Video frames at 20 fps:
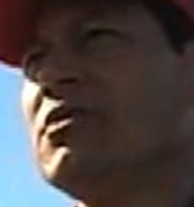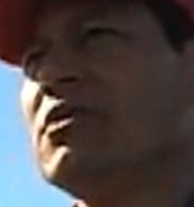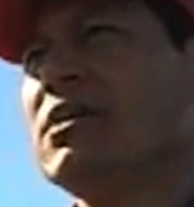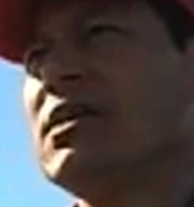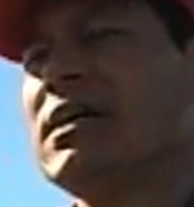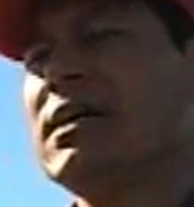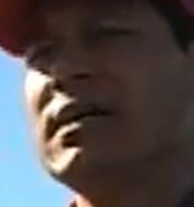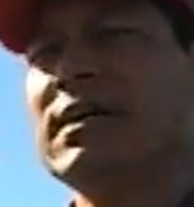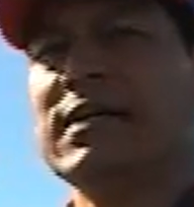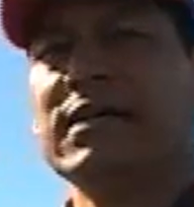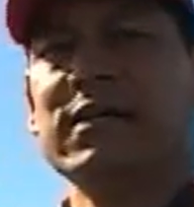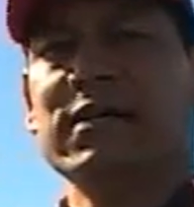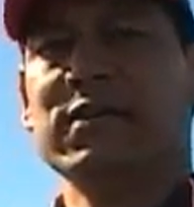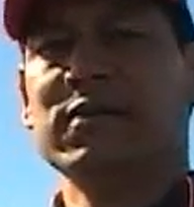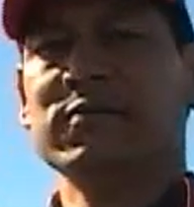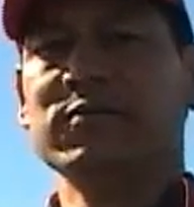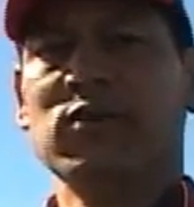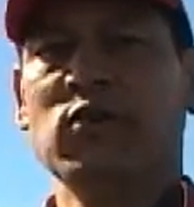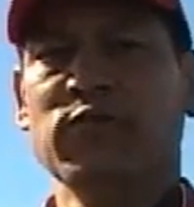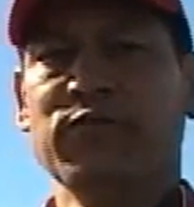
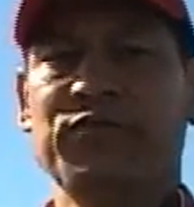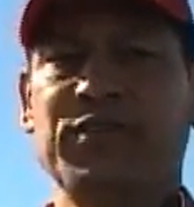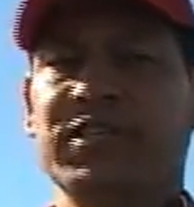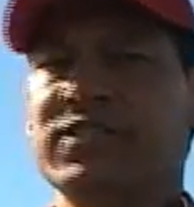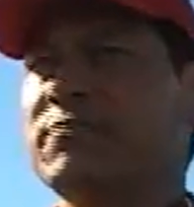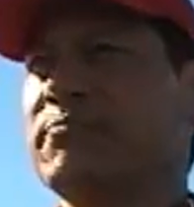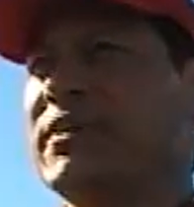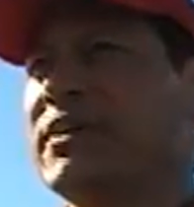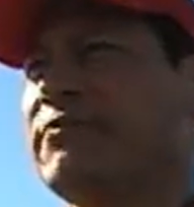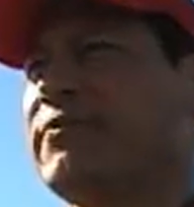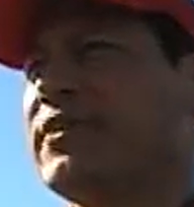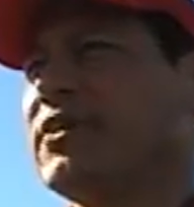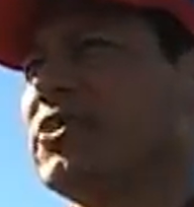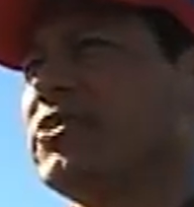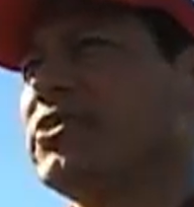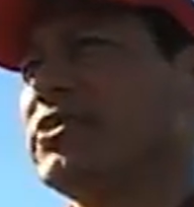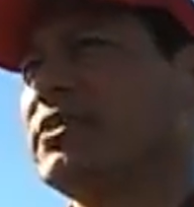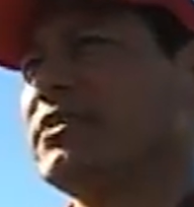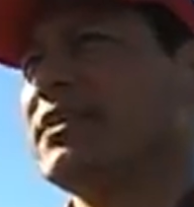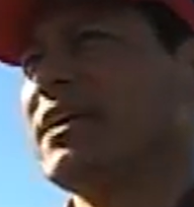uh, of these
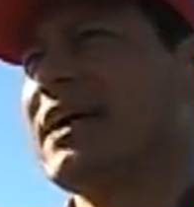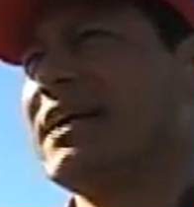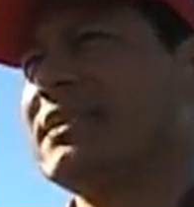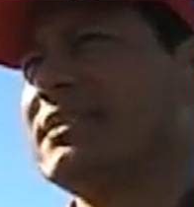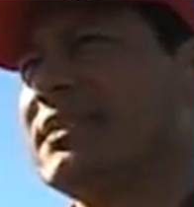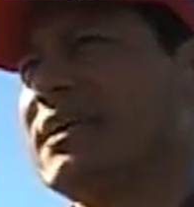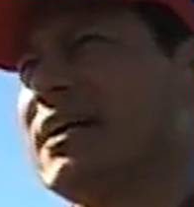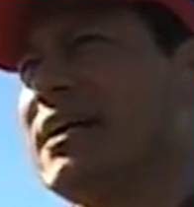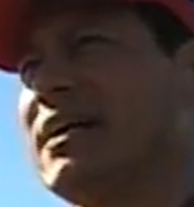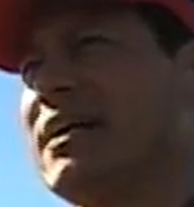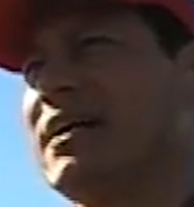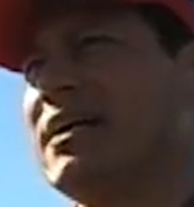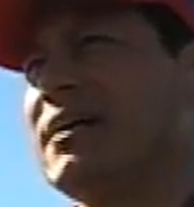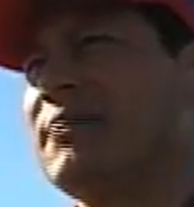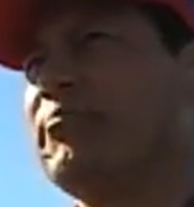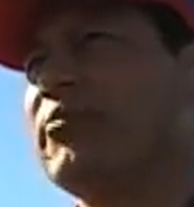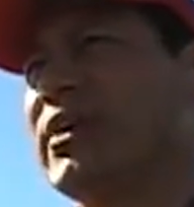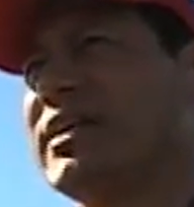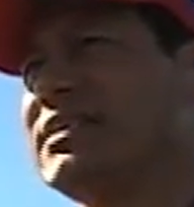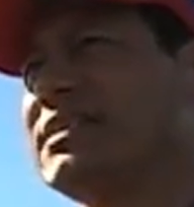midfielders has a
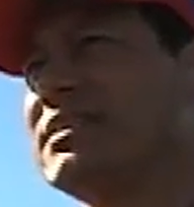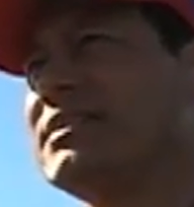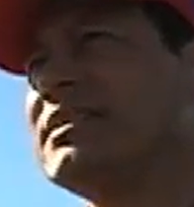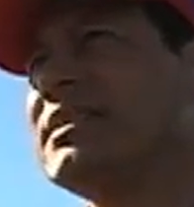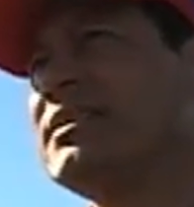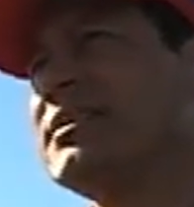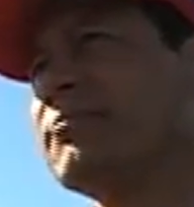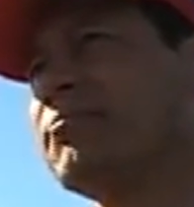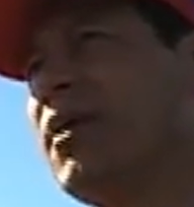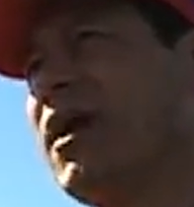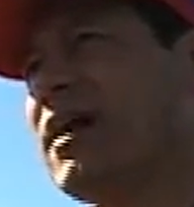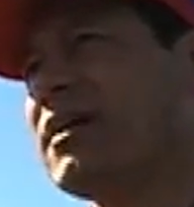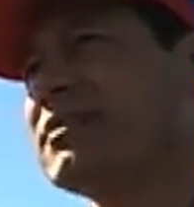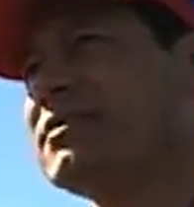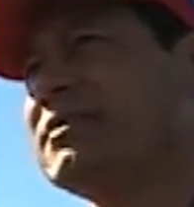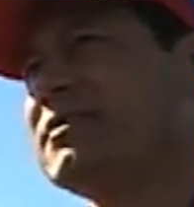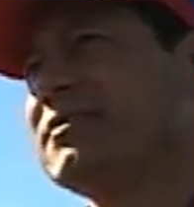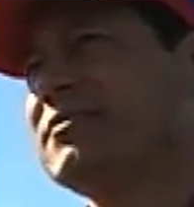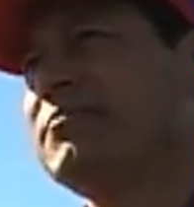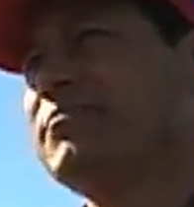presence in the
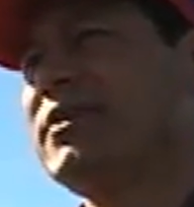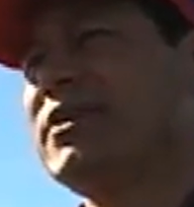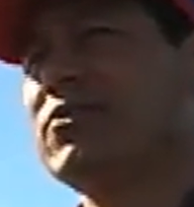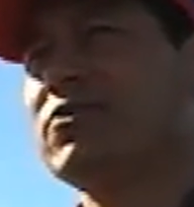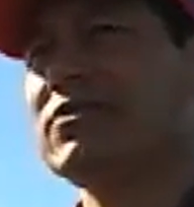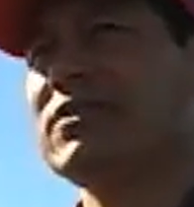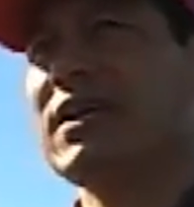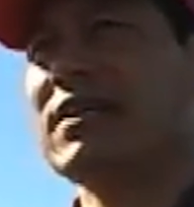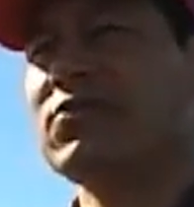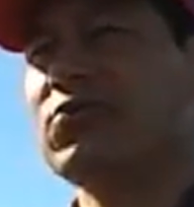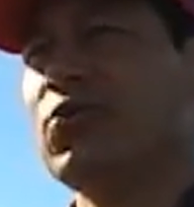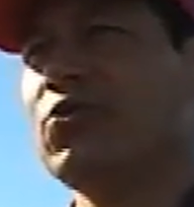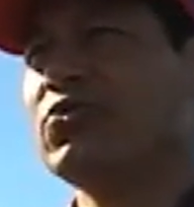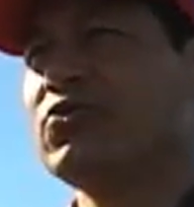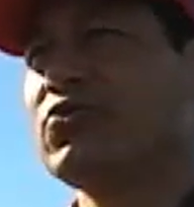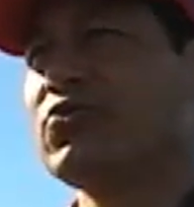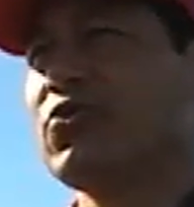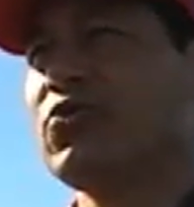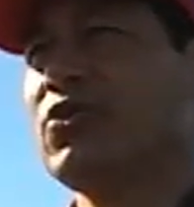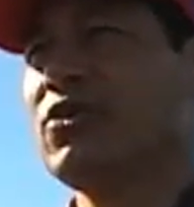box because that's
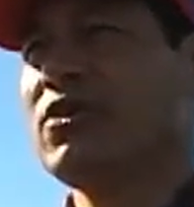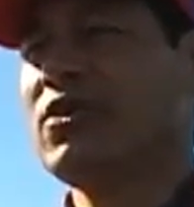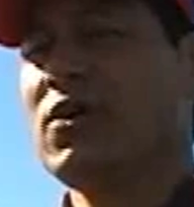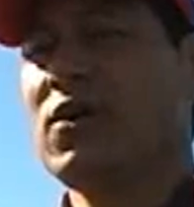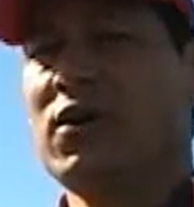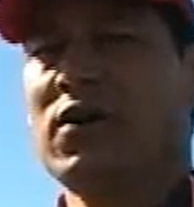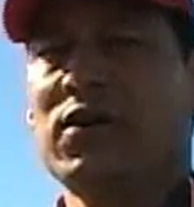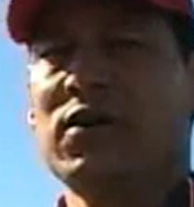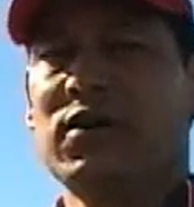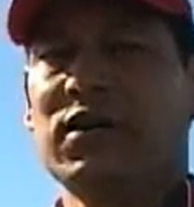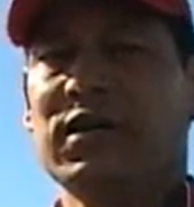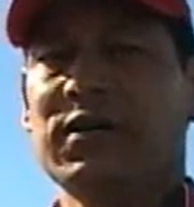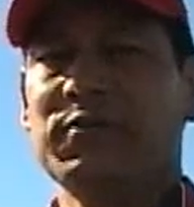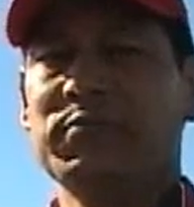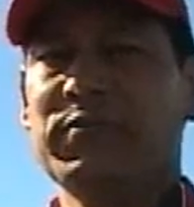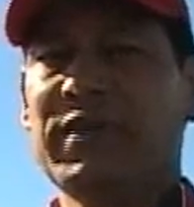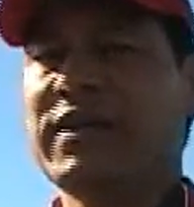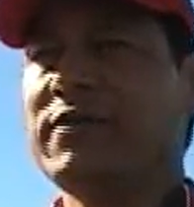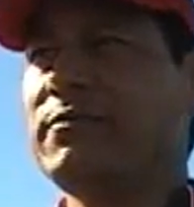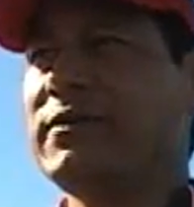also uh,
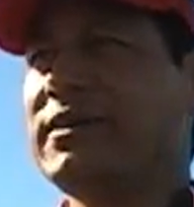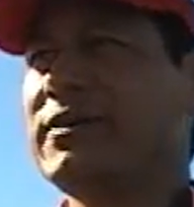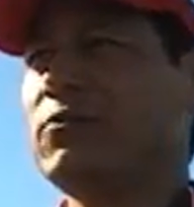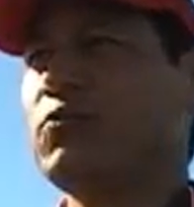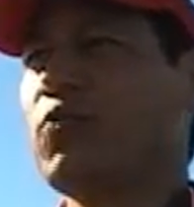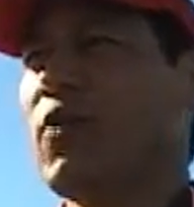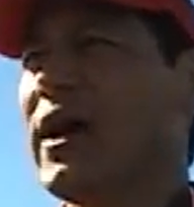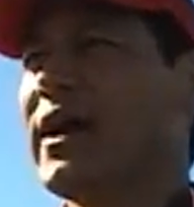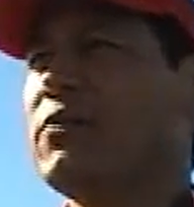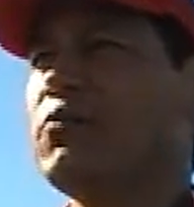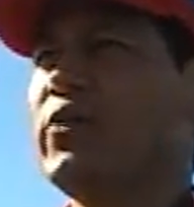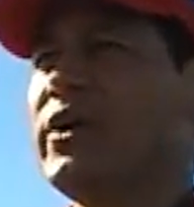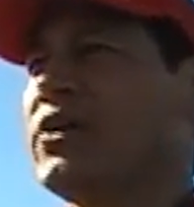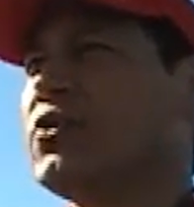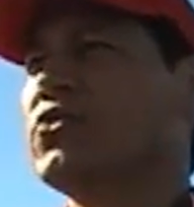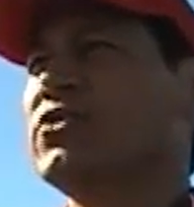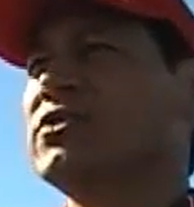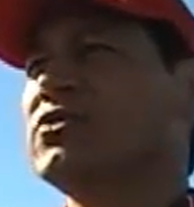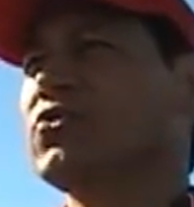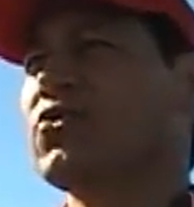maybe why we
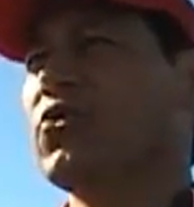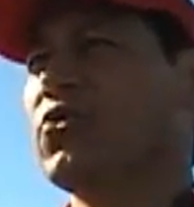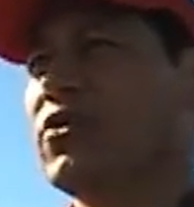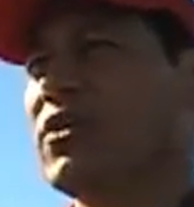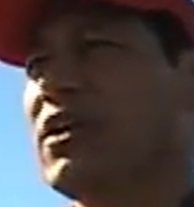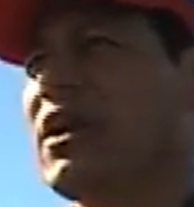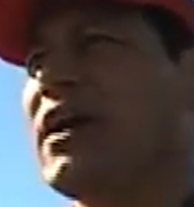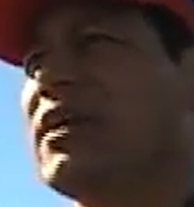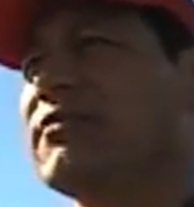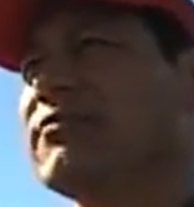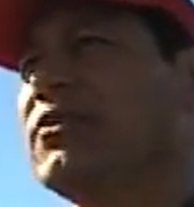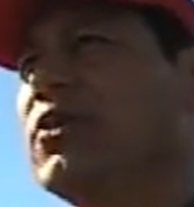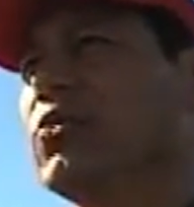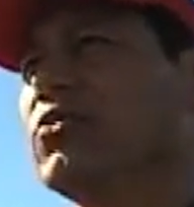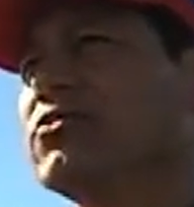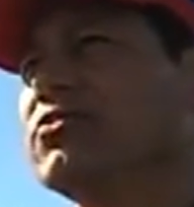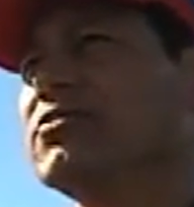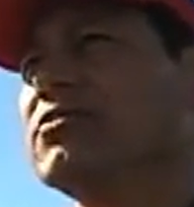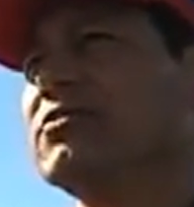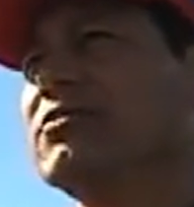couldn't score a lot of
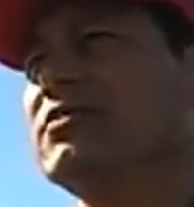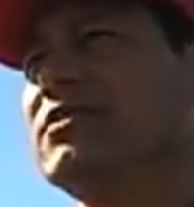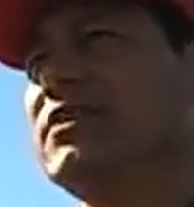goals.